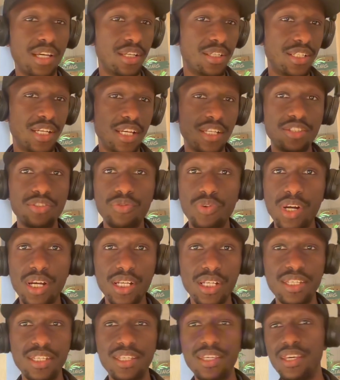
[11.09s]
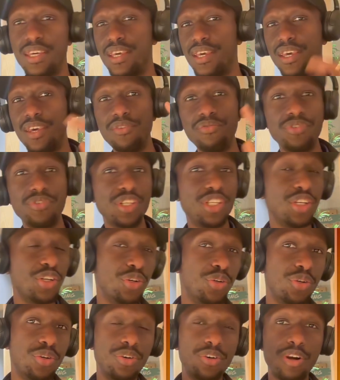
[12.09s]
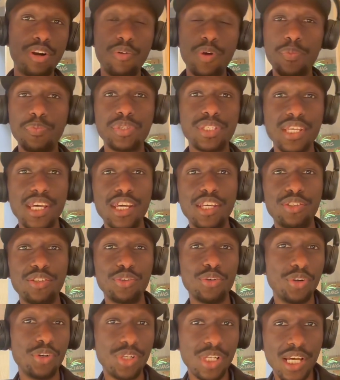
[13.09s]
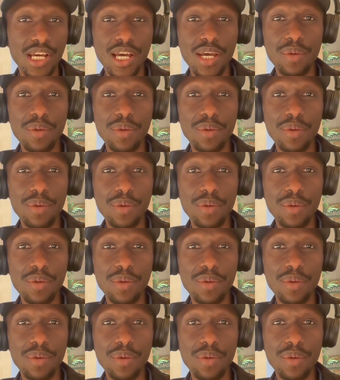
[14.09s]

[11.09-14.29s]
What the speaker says: just rank a video or a website on